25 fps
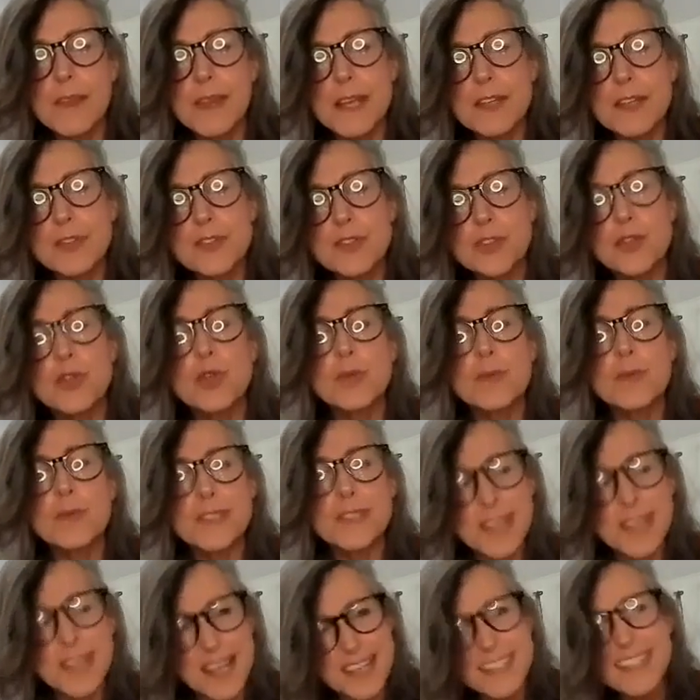that trauma
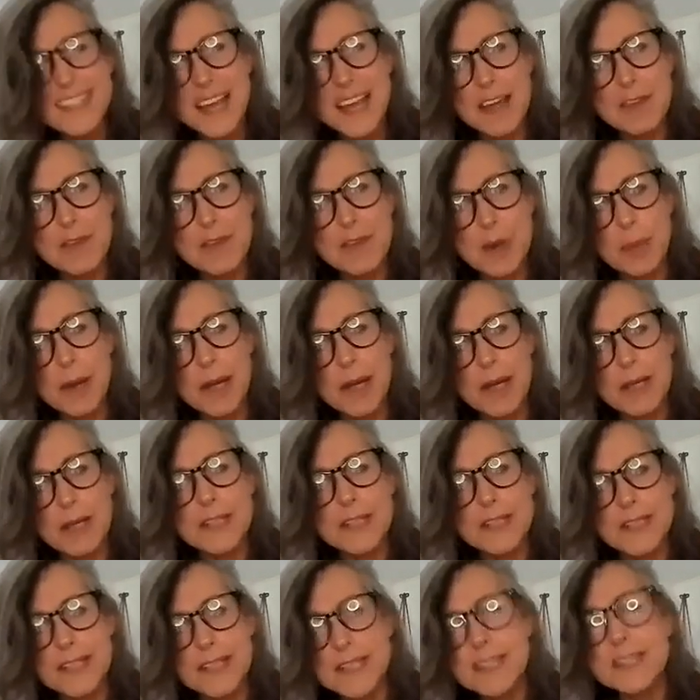does have a
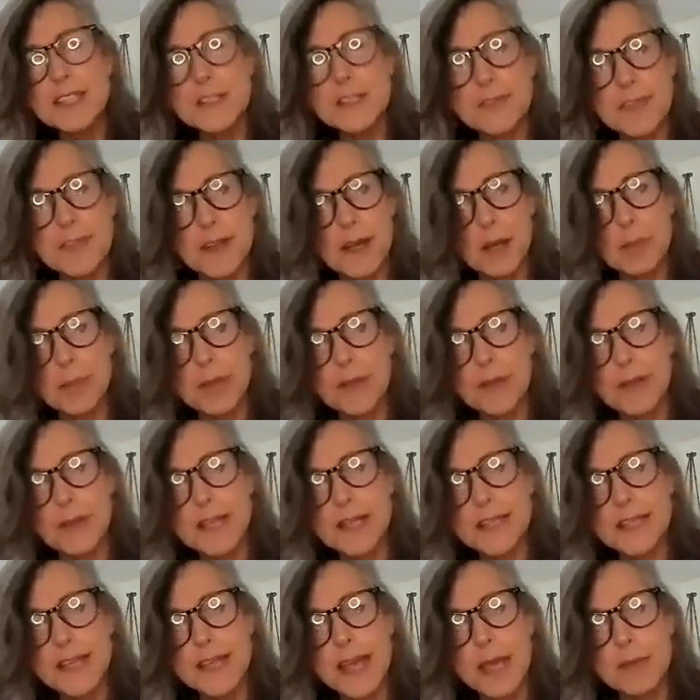part in developing
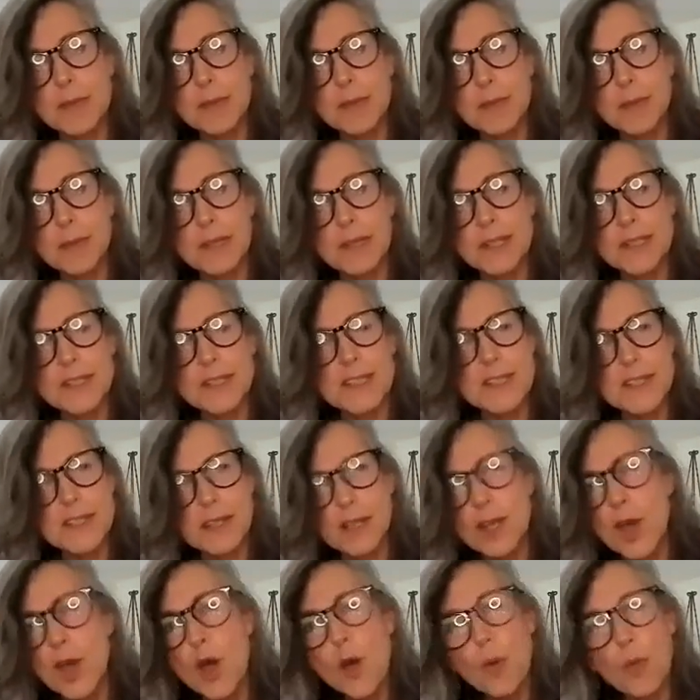these capabilities.
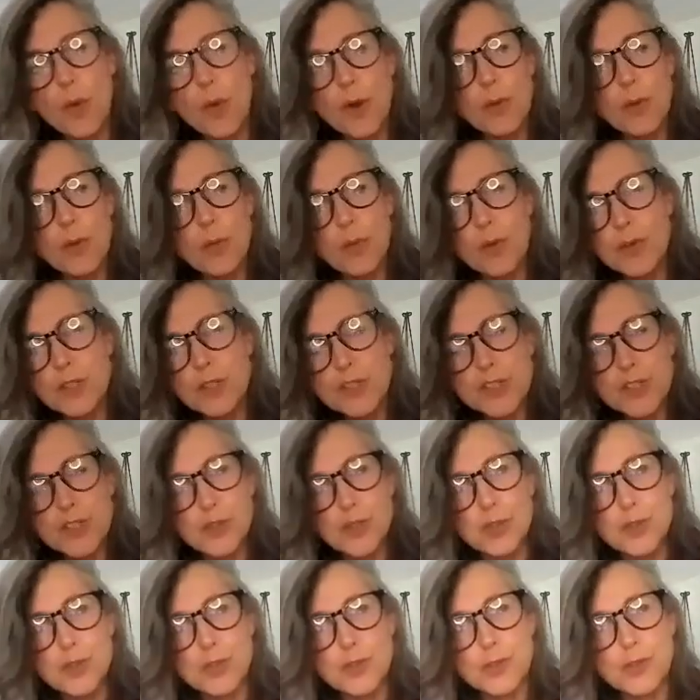What's
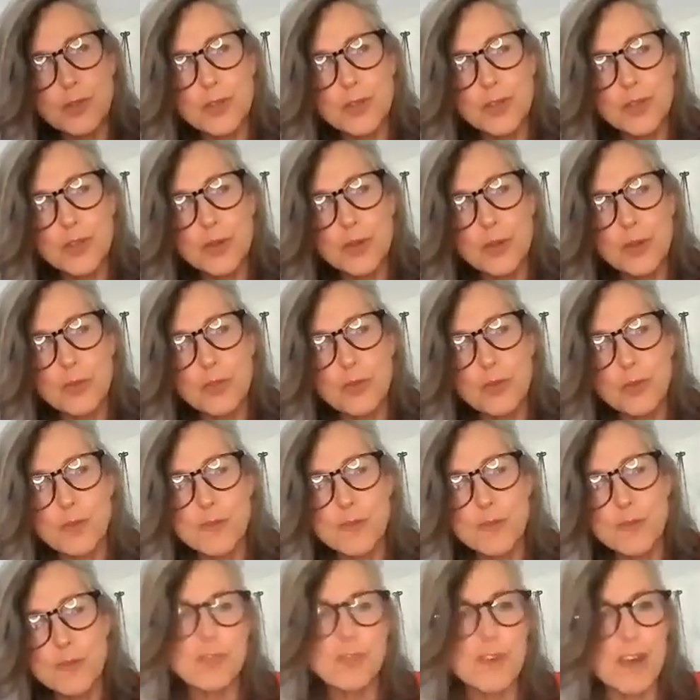your
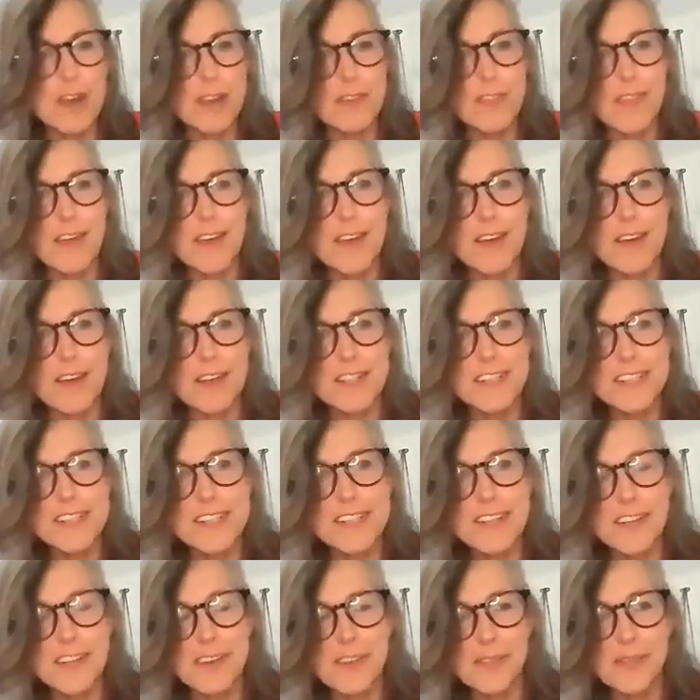thoughts around that
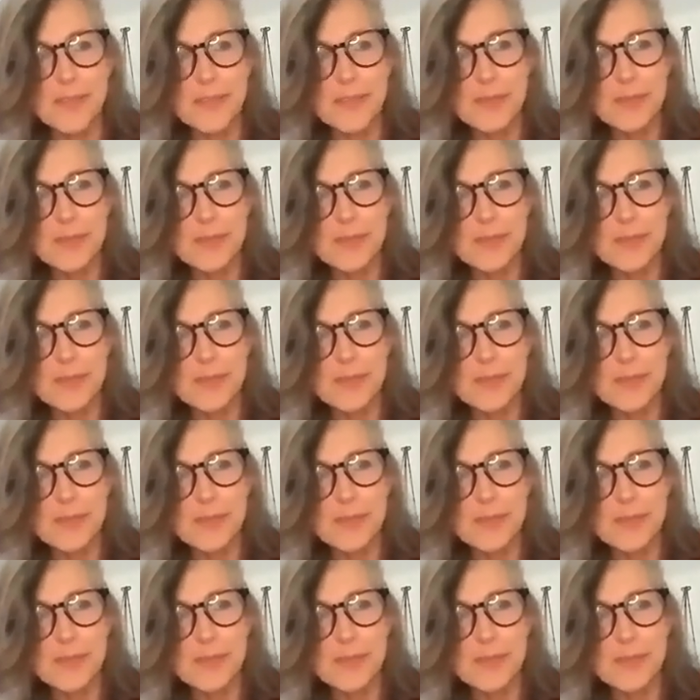idea?